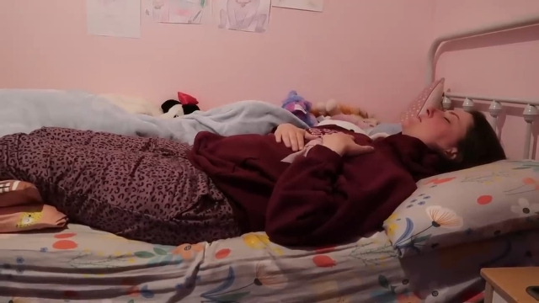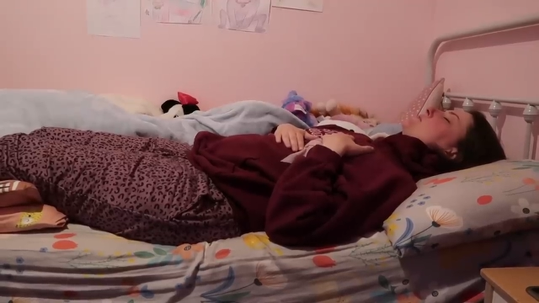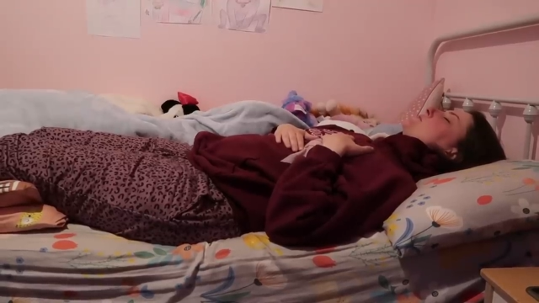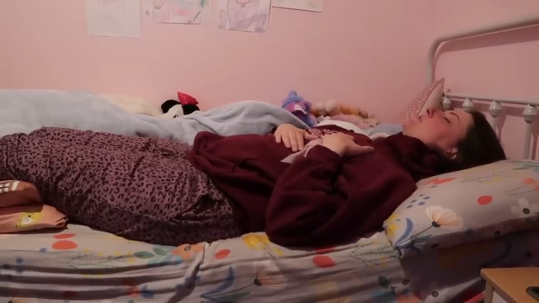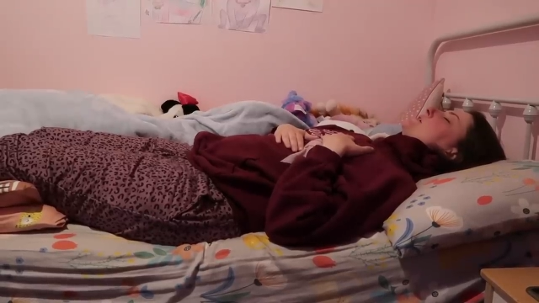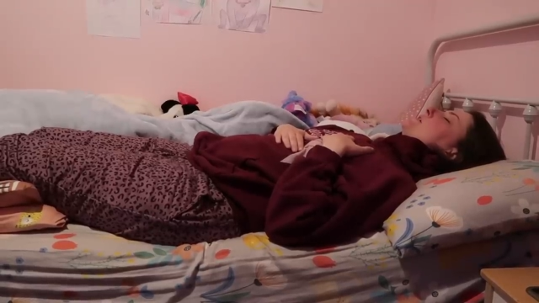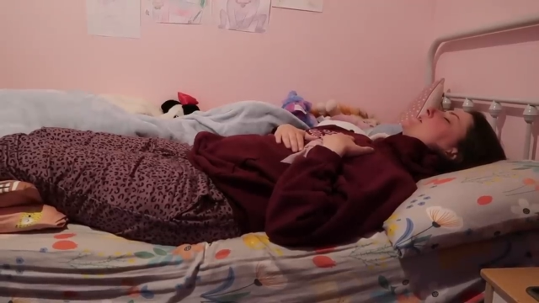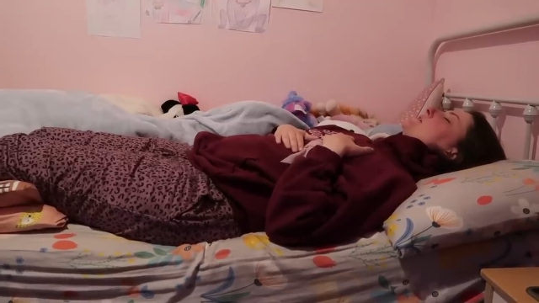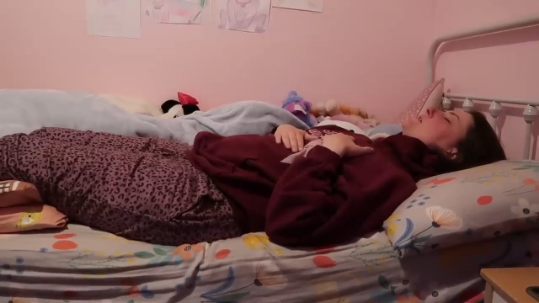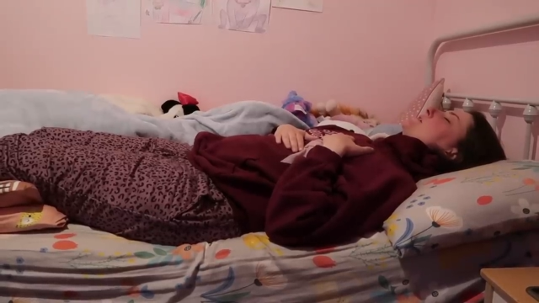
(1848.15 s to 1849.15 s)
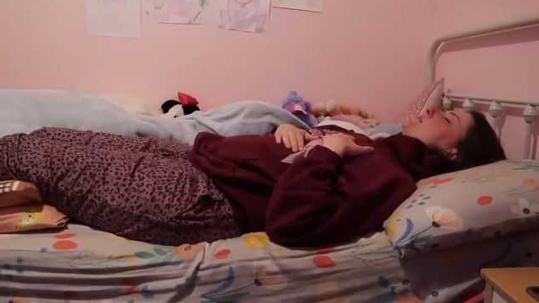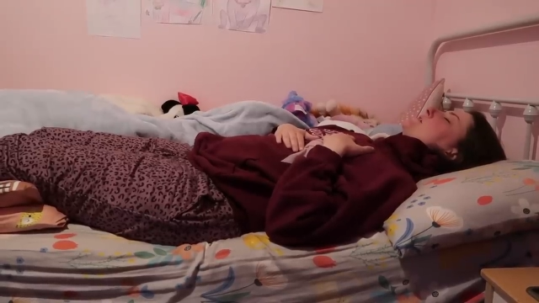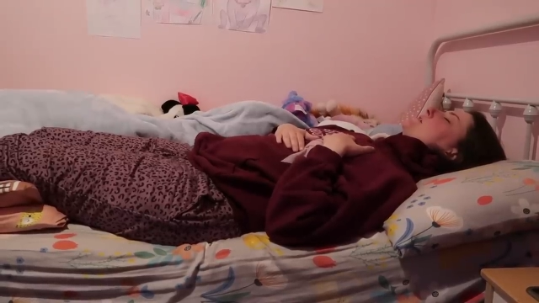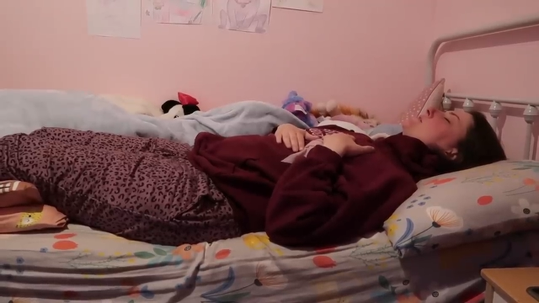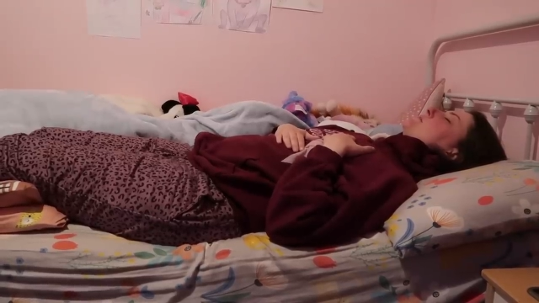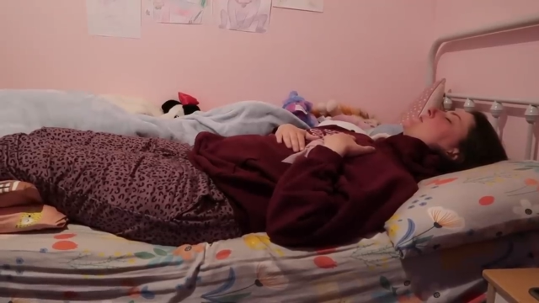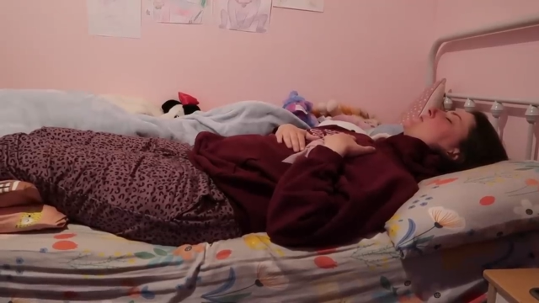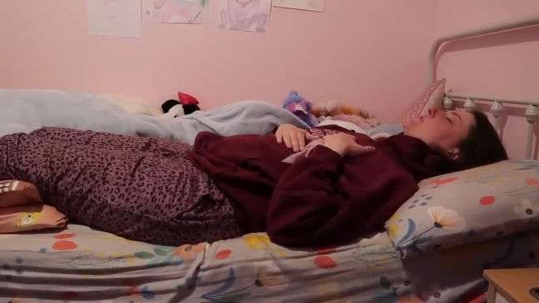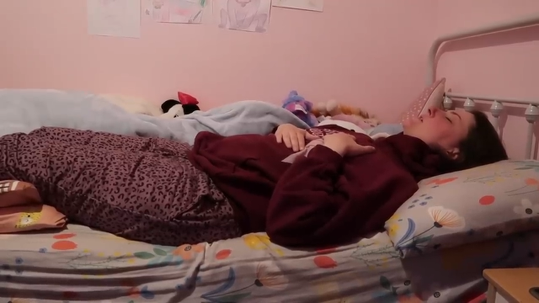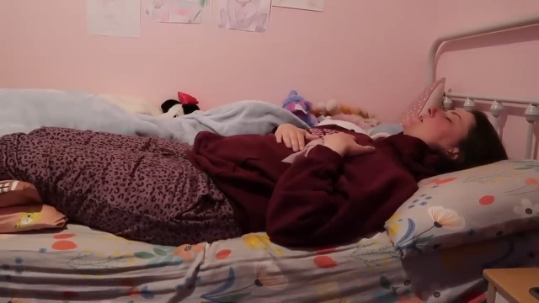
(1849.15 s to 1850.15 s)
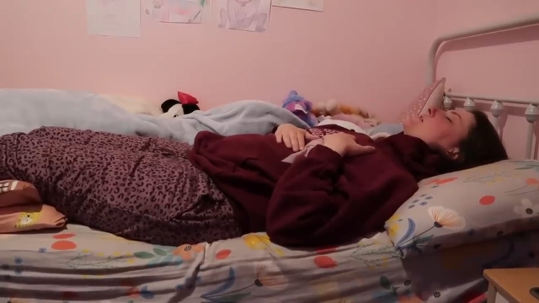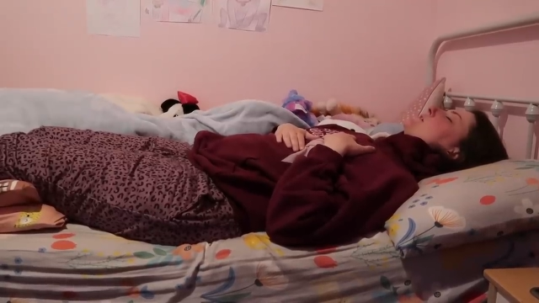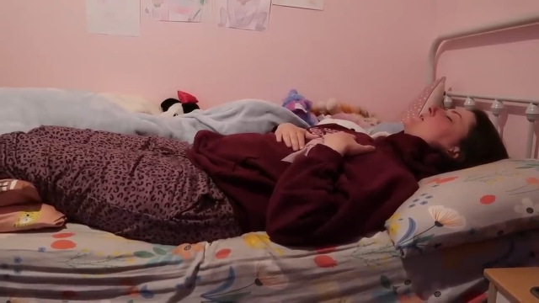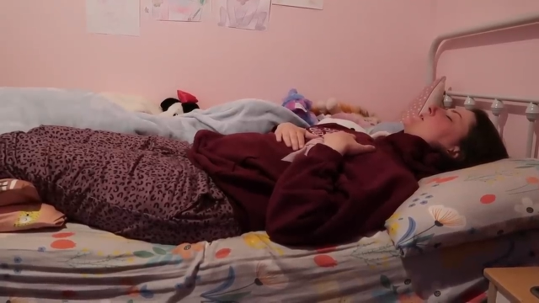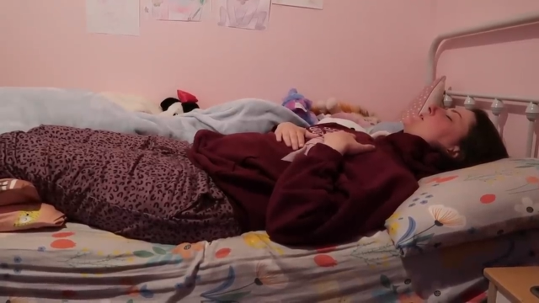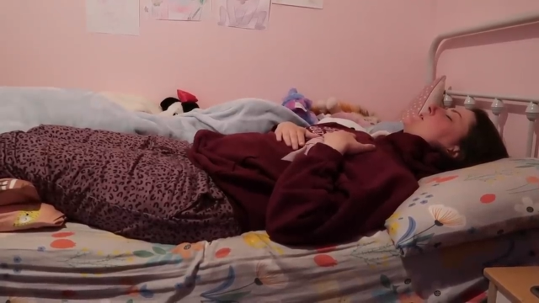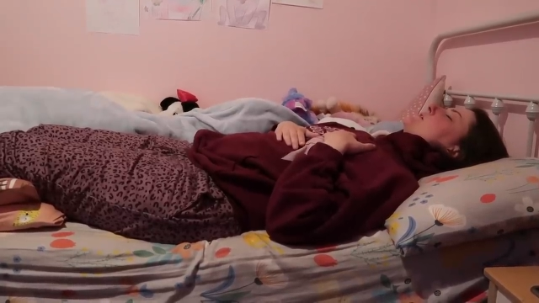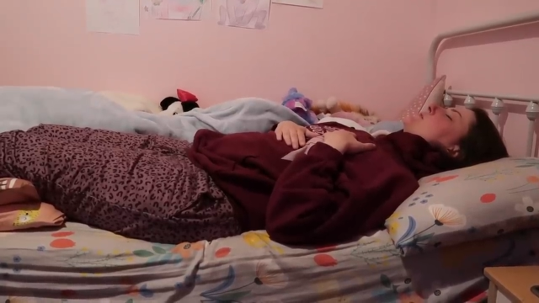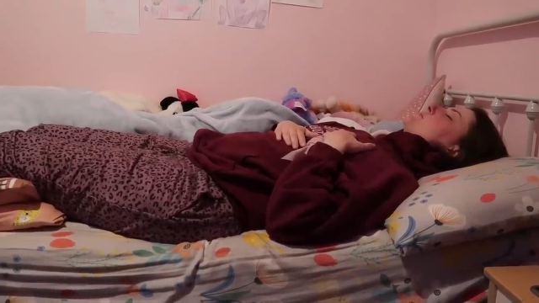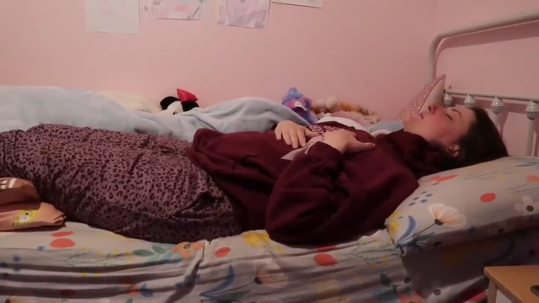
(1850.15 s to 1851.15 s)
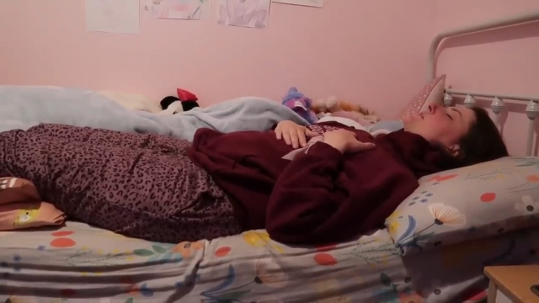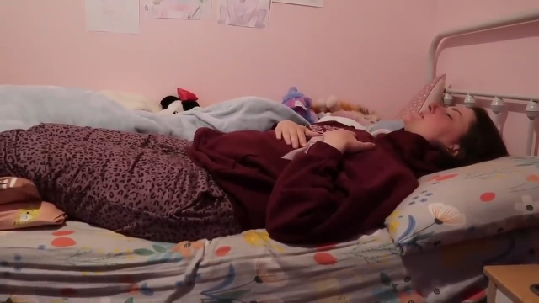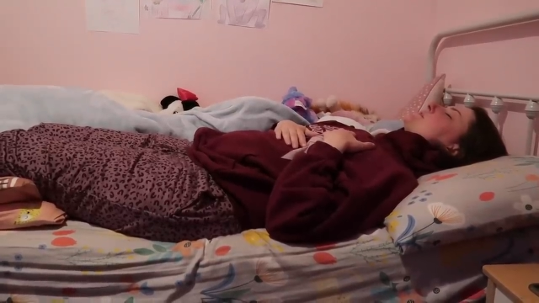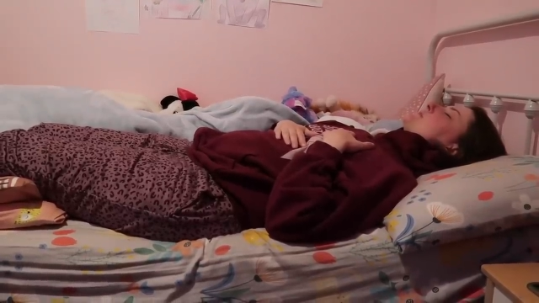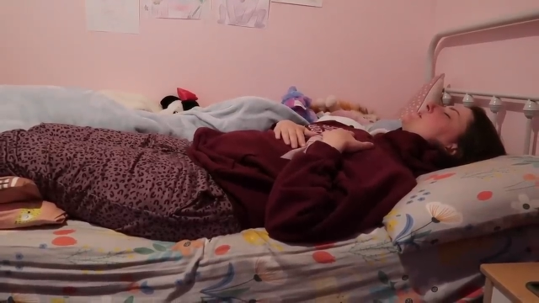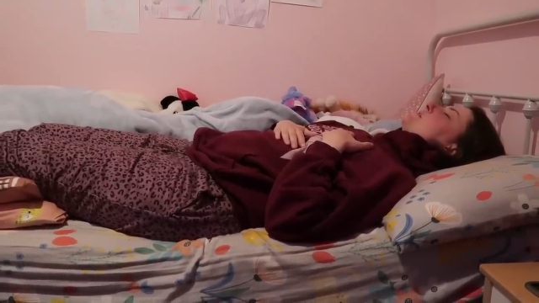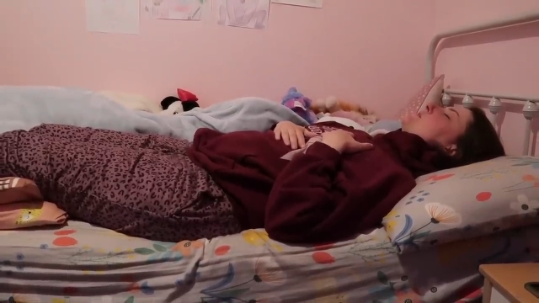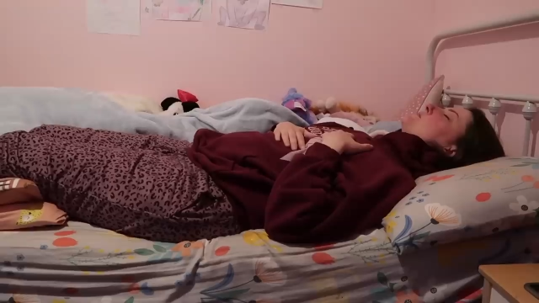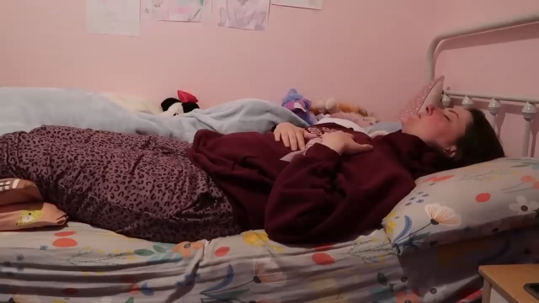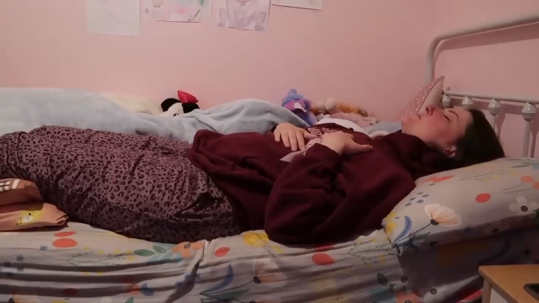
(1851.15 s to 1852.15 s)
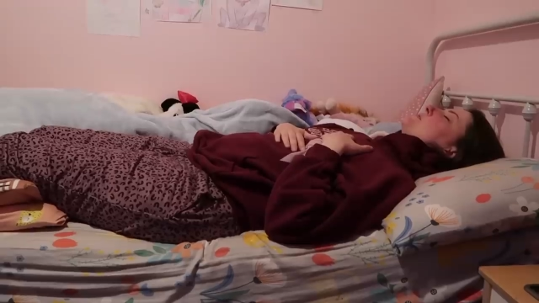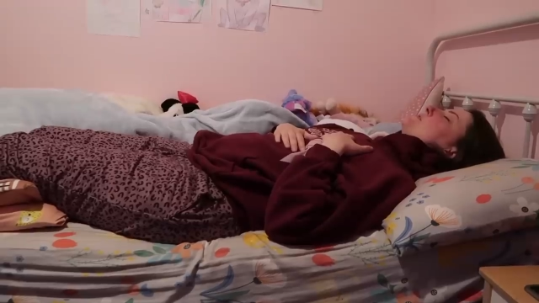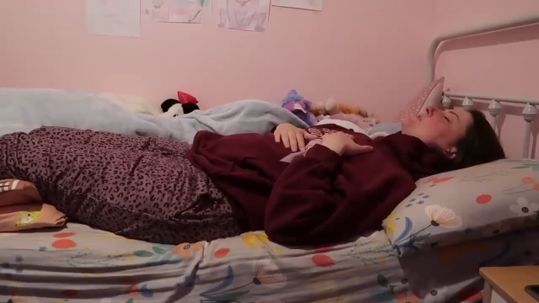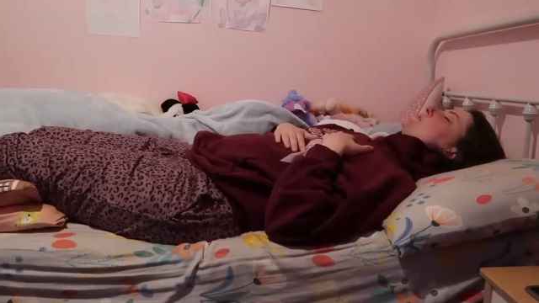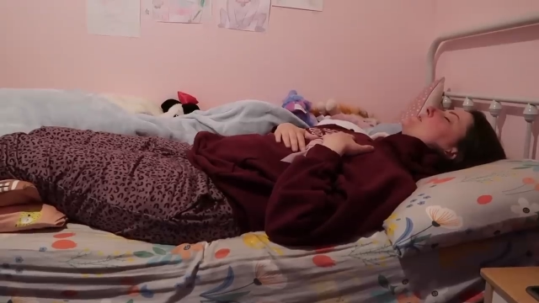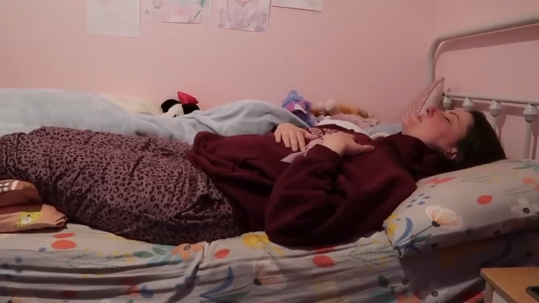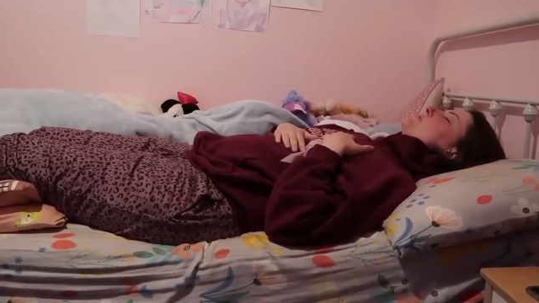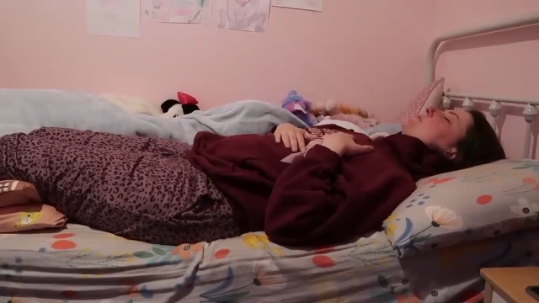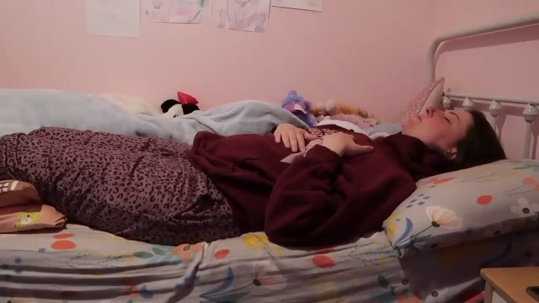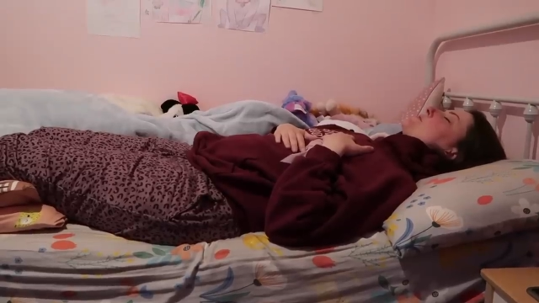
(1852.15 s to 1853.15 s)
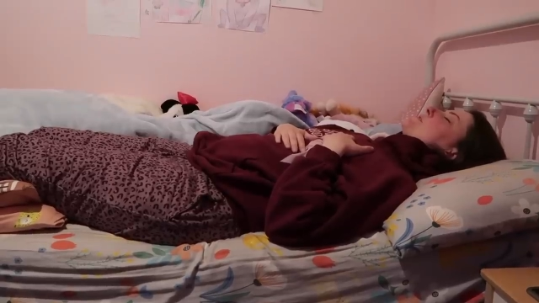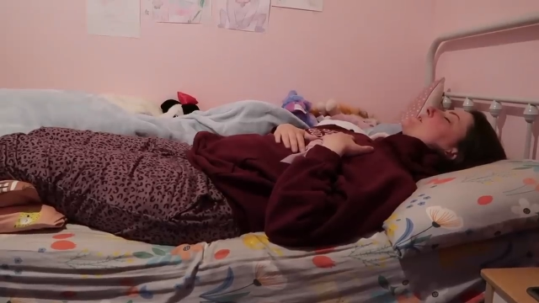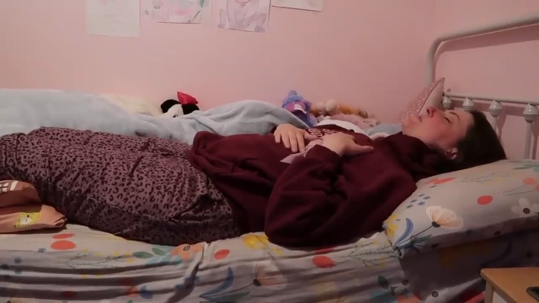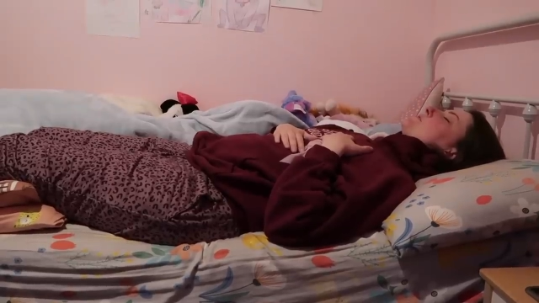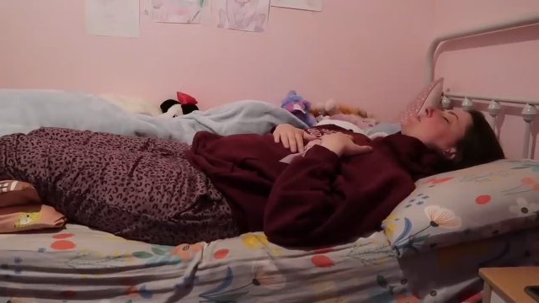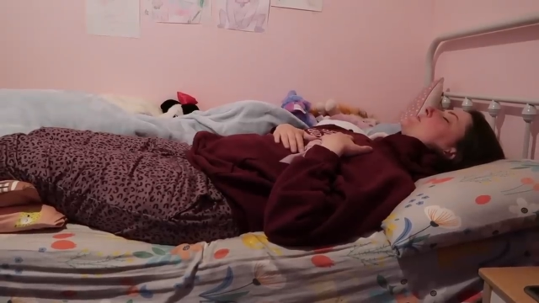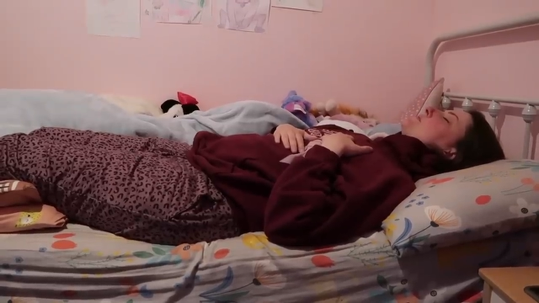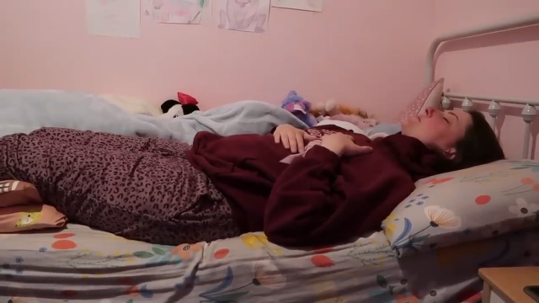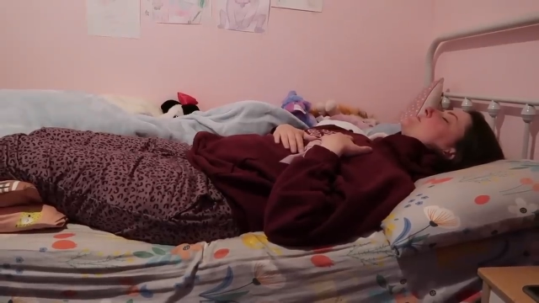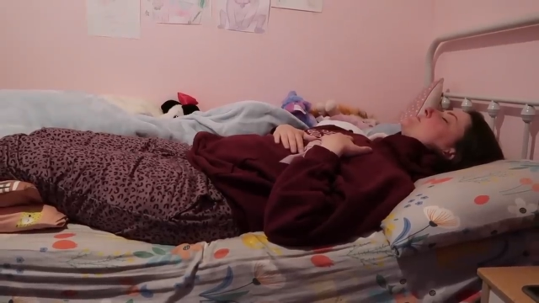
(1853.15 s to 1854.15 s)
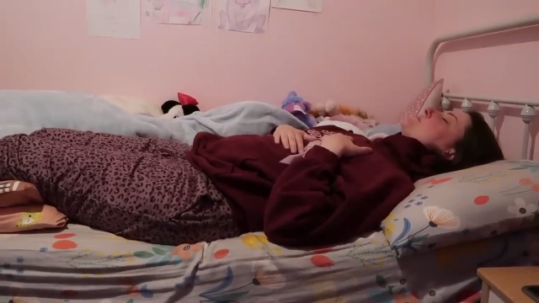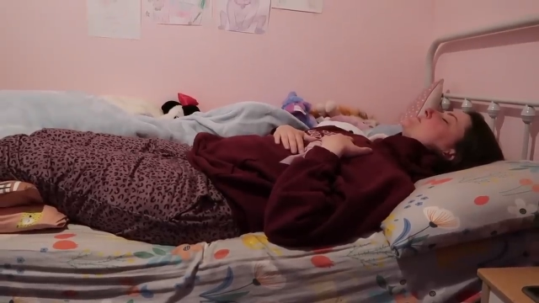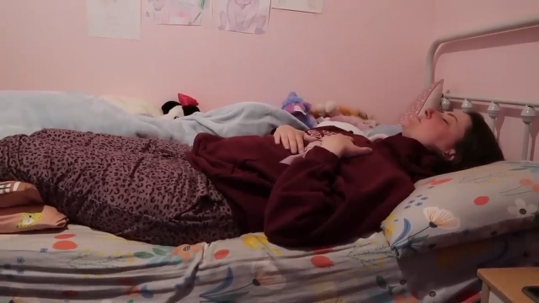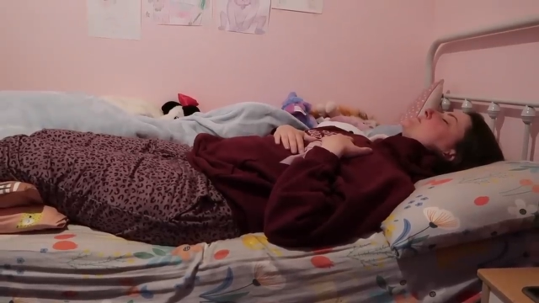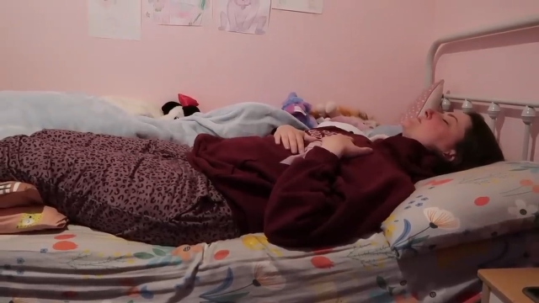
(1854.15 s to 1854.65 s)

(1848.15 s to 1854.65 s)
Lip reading: [unreadable: no face in view]